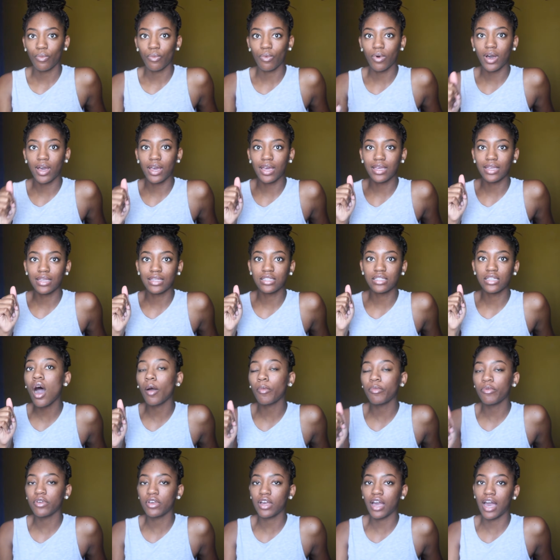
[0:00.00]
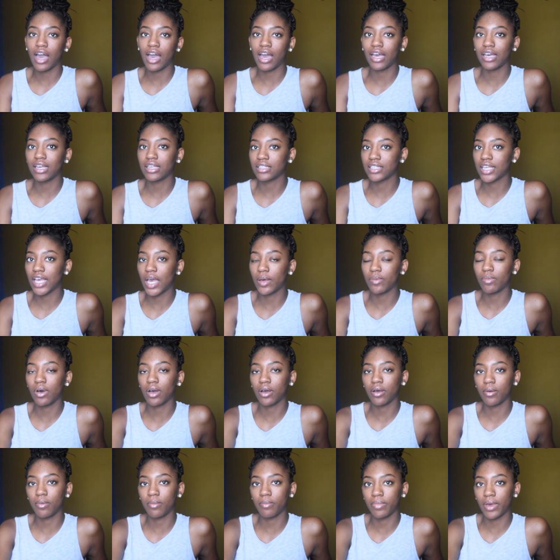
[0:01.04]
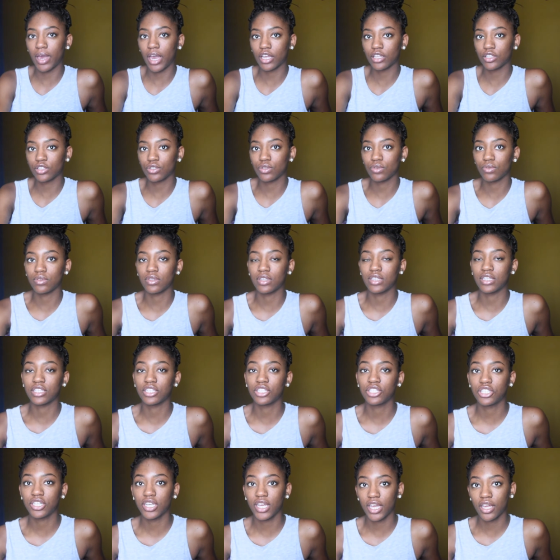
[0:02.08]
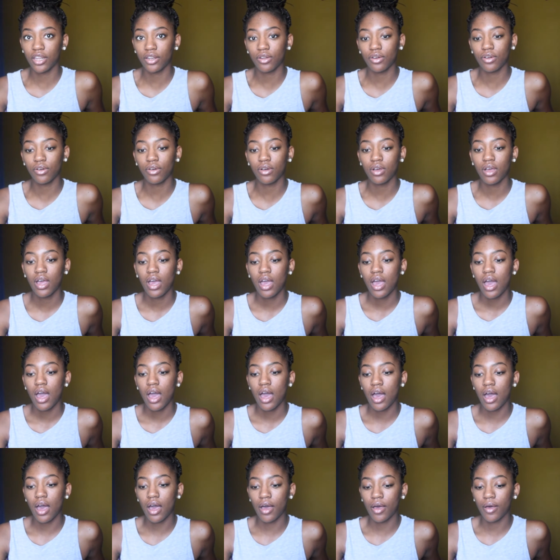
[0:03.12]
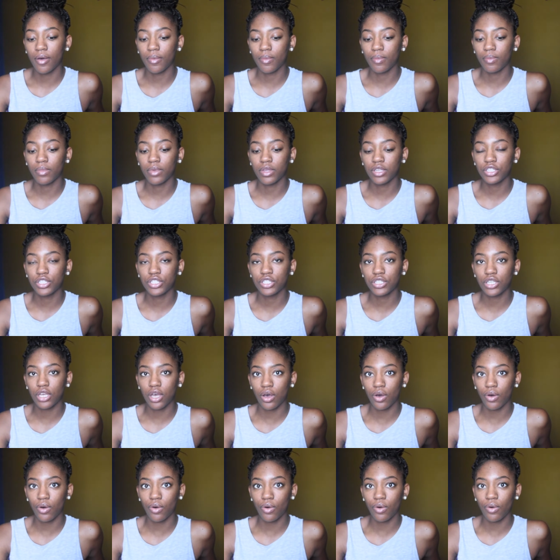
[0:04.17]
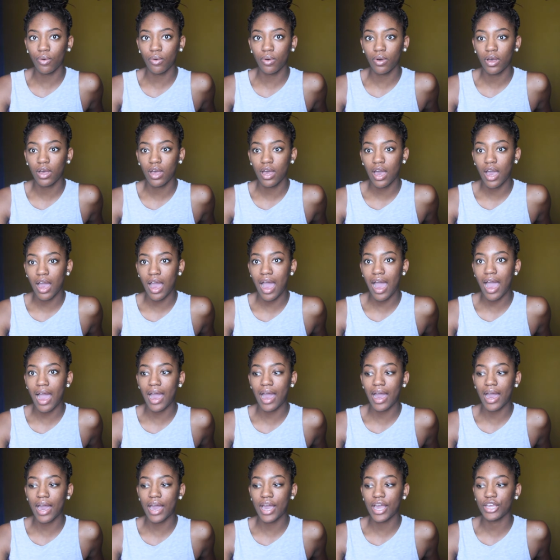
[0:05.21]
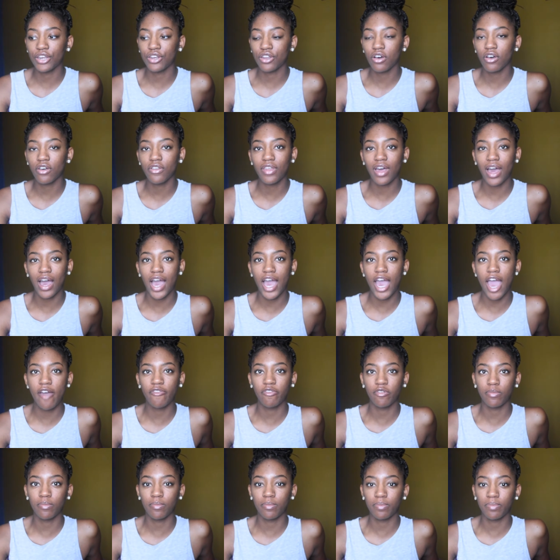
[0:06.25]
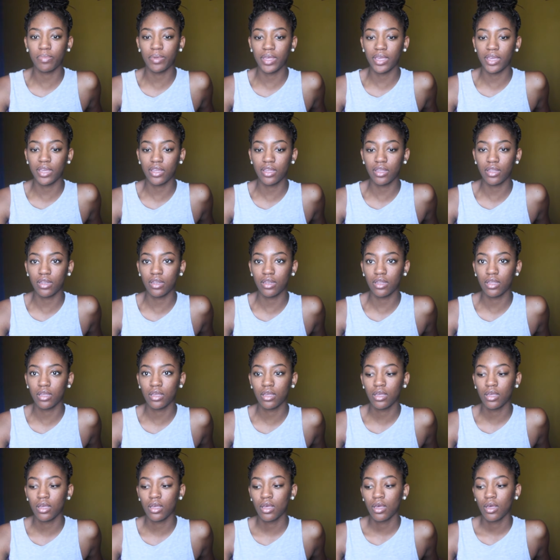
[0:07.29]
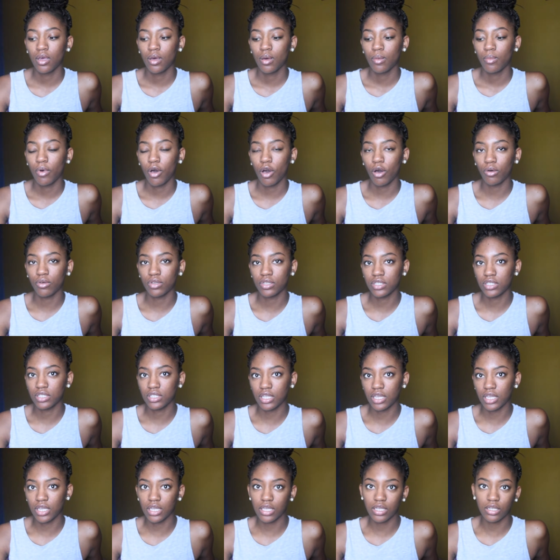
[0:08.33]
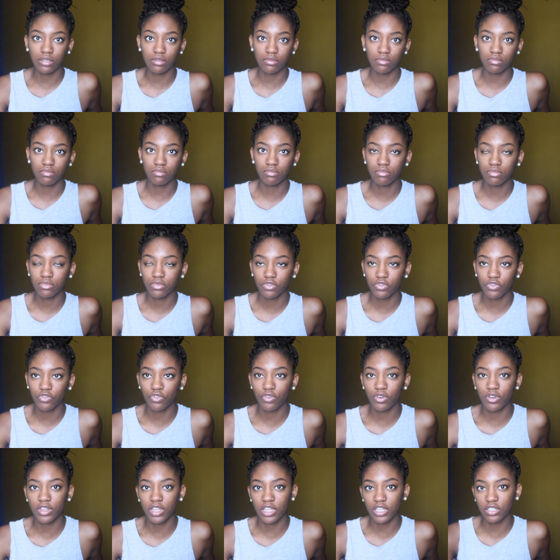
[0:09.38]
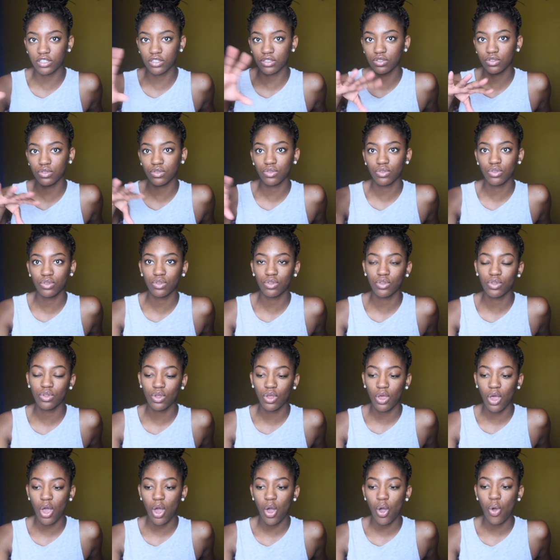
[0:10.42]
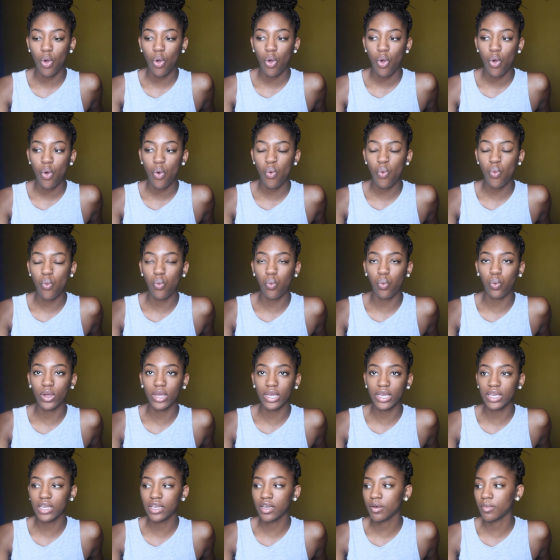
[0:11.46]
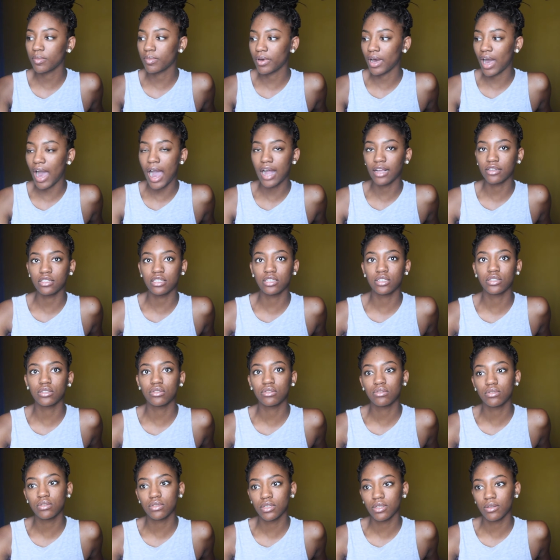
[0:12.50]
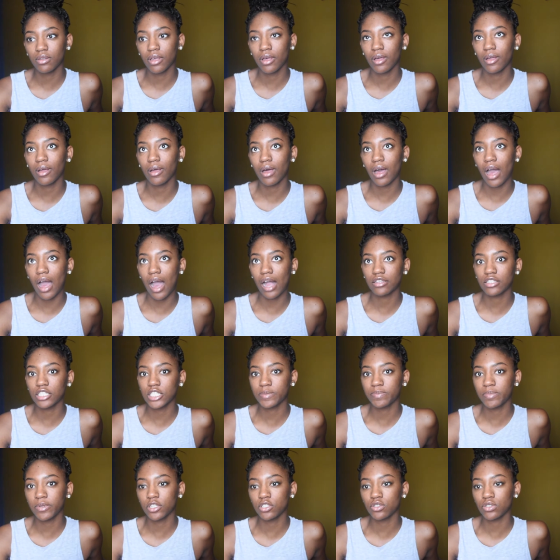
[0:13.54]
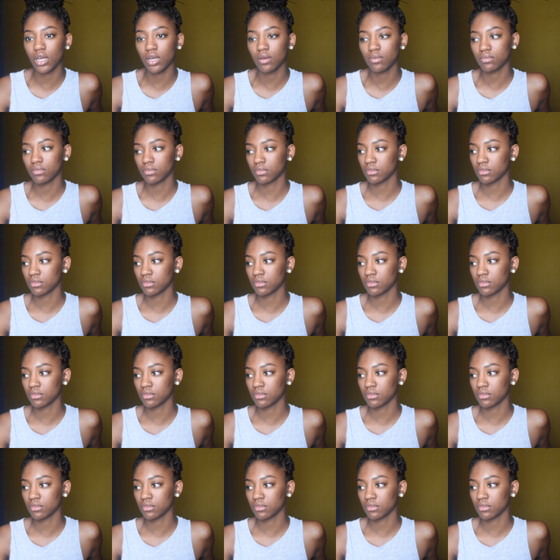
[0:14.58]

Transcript: what is up you guys and welcome back to this channel um, so i know that i haven't been posting for this week but i just i just been trying